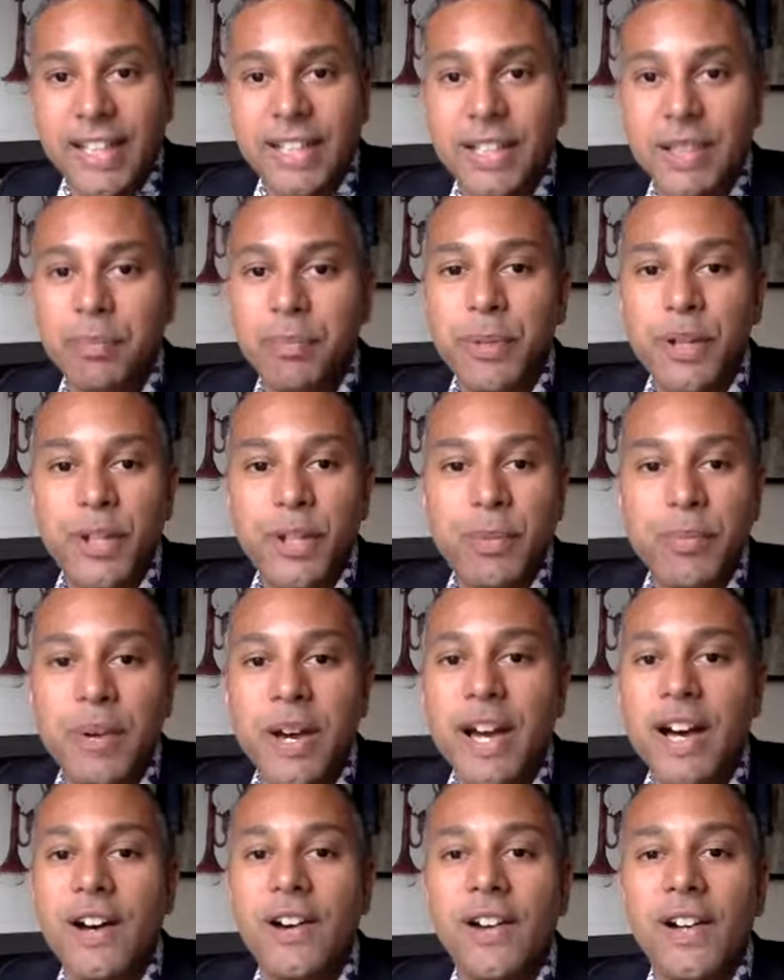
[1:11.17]
It's a book
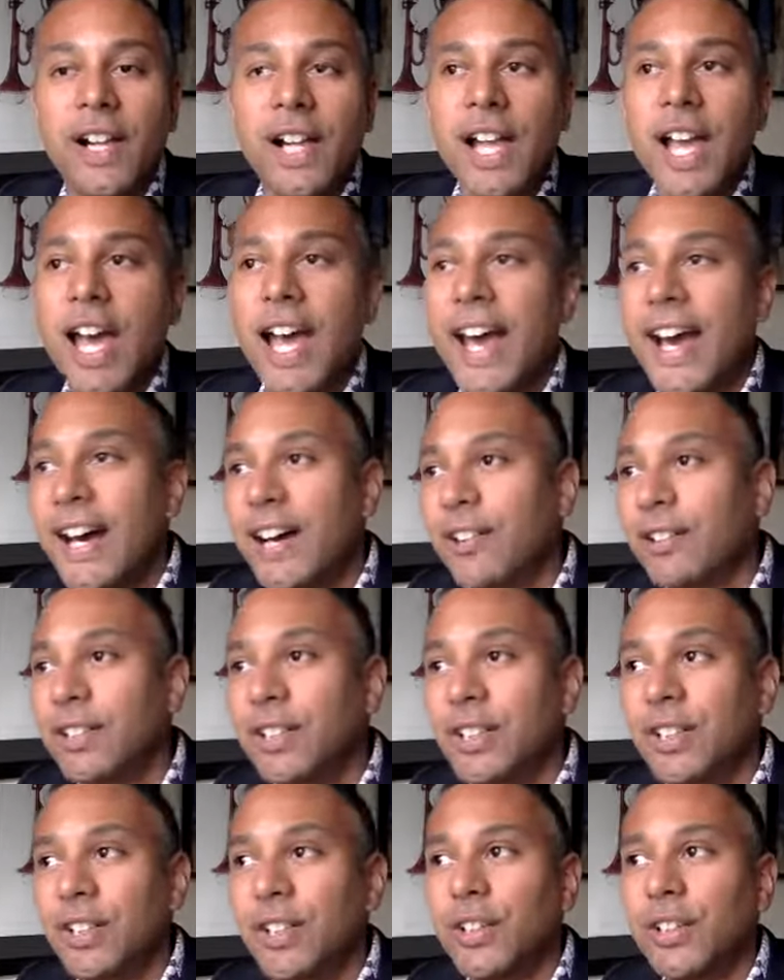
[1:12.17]
about how
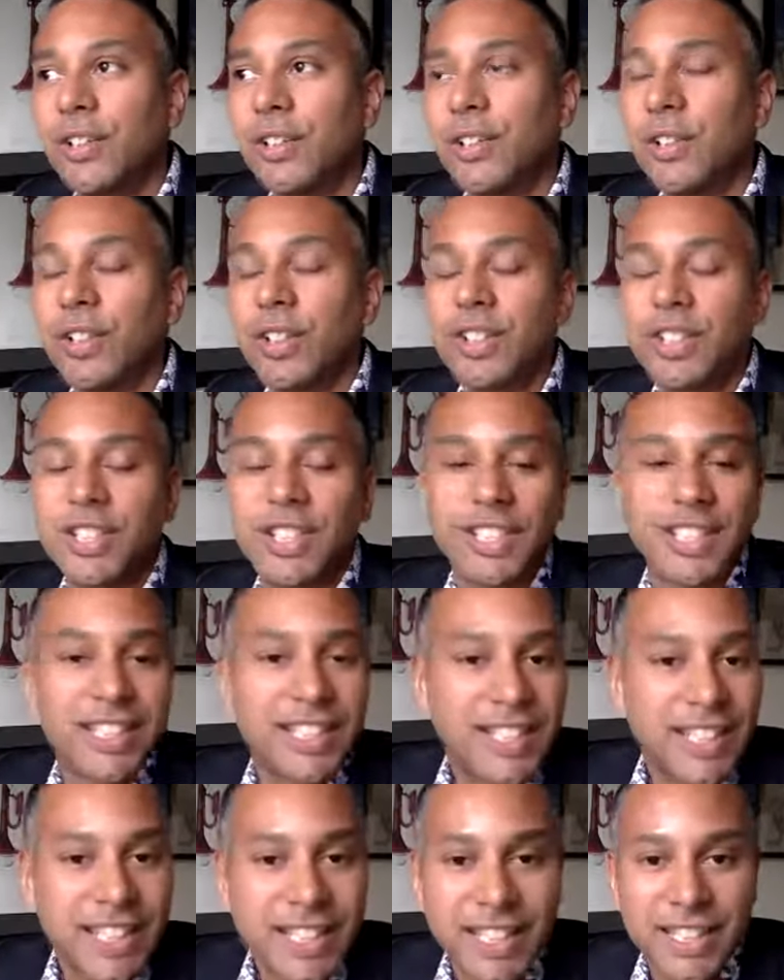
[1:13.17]
to
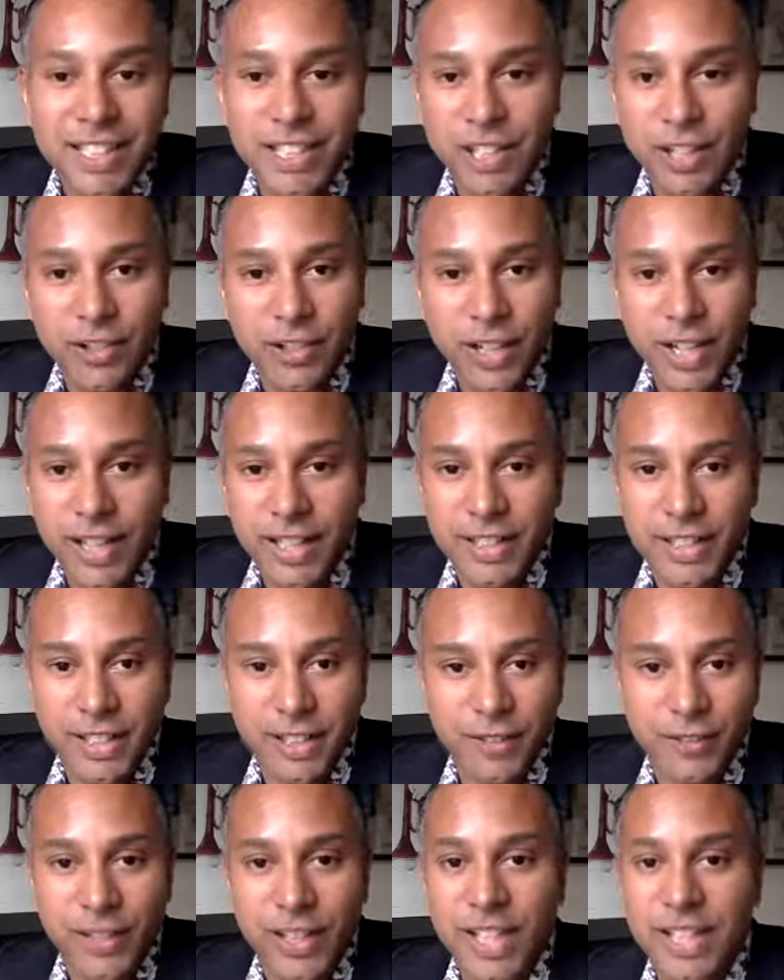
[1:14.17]
succeed as a
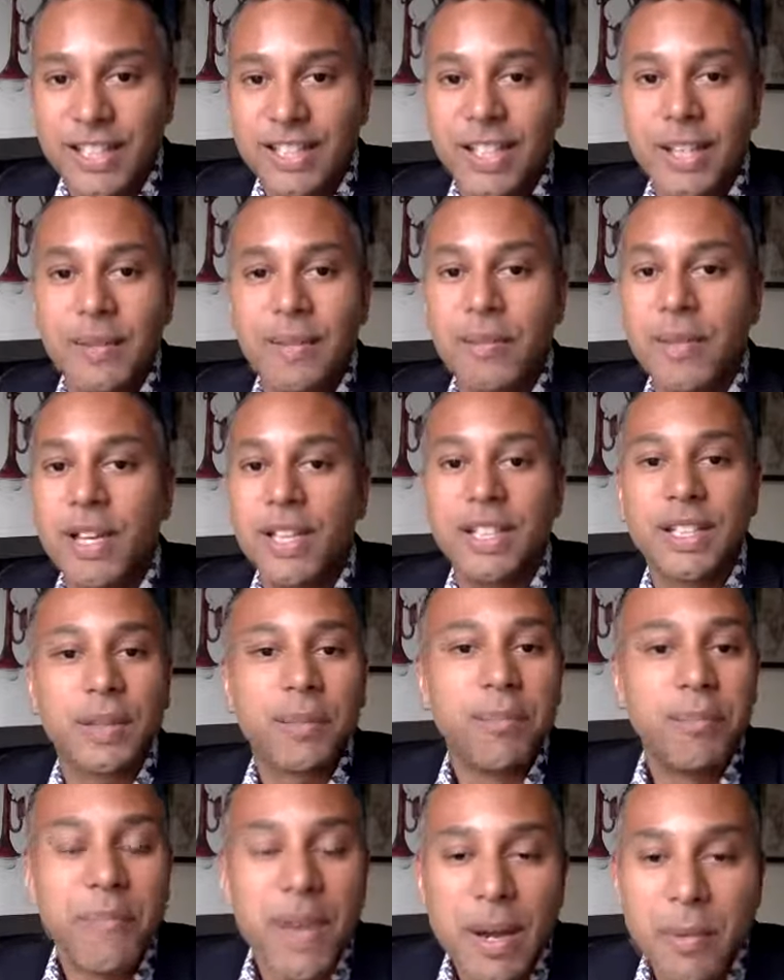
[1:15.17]
creative. It's a
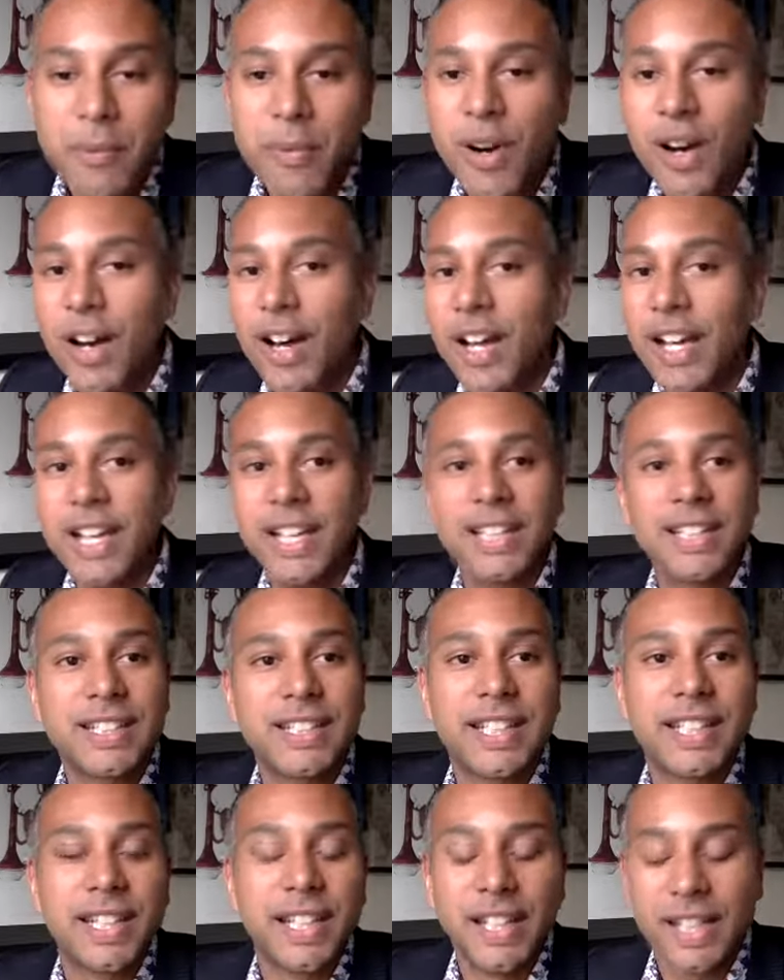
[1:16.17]
memoir, it's
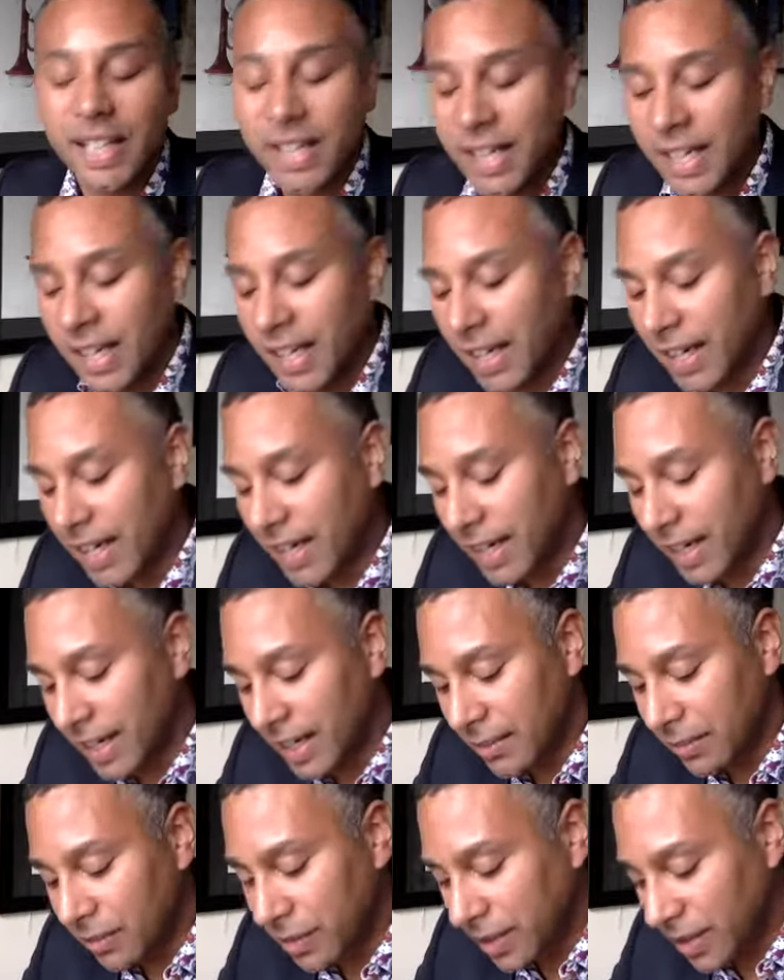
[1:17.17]
a,
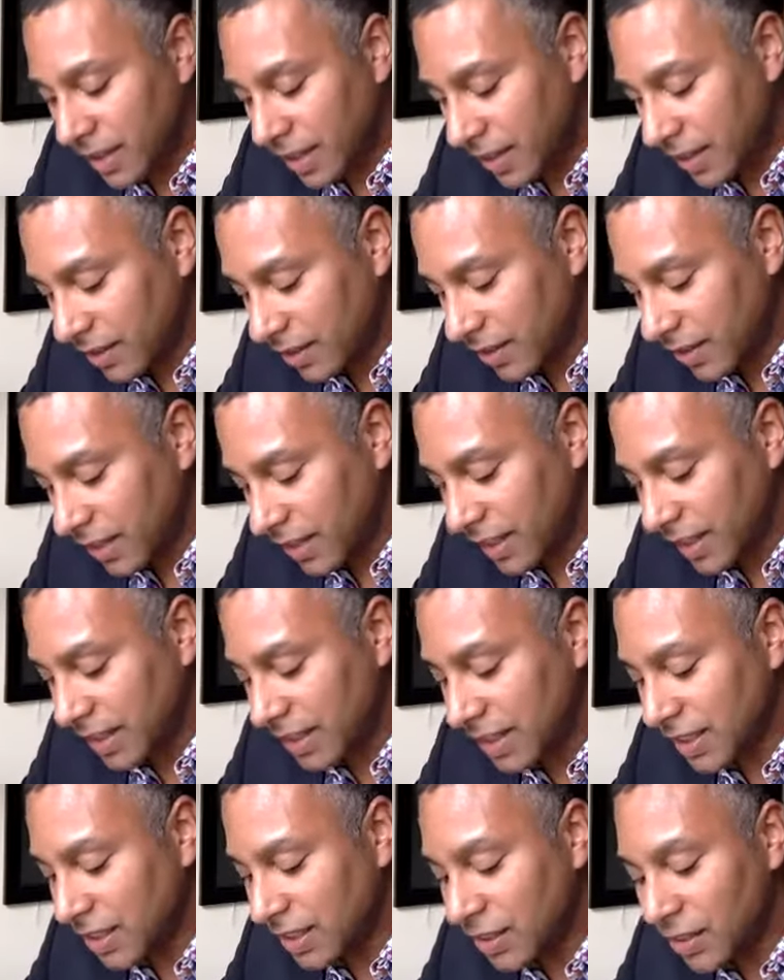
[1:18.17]
what did I call it? It's
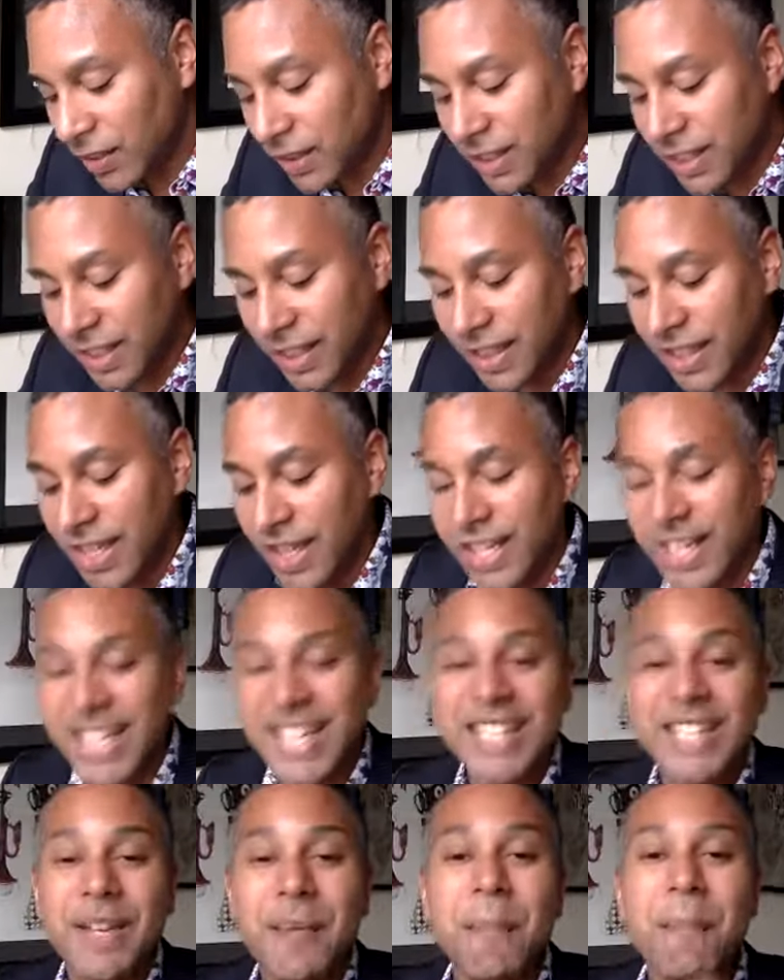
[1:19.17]
a storytelling guide.
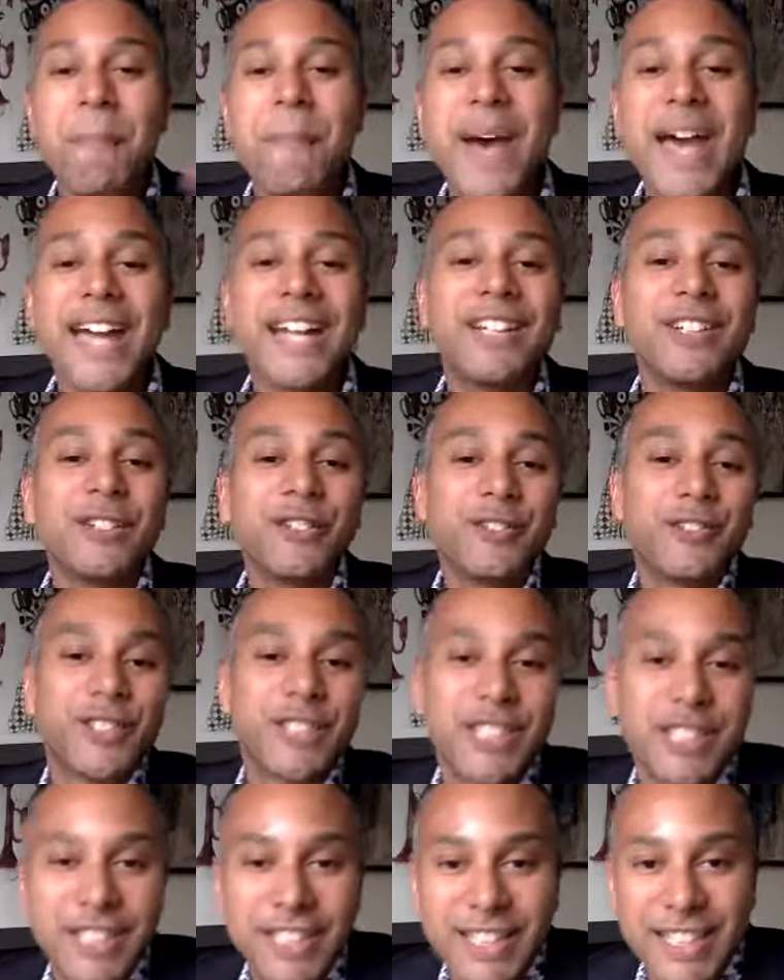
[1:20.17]
It's a manual for
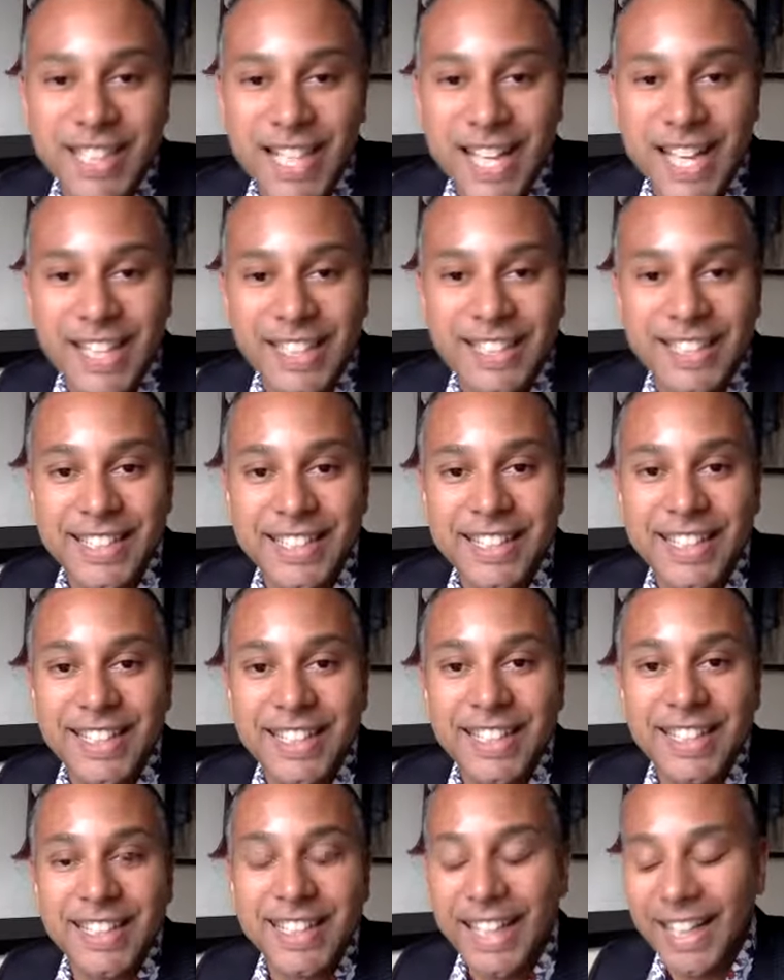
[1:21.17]
success,
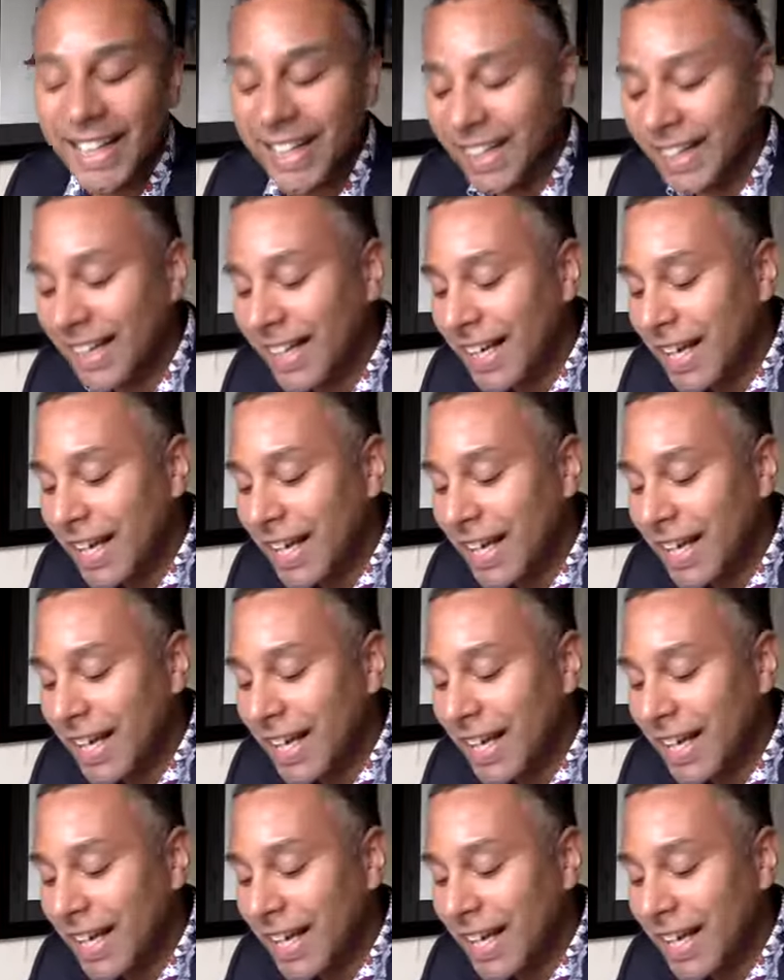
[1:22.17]
yeah?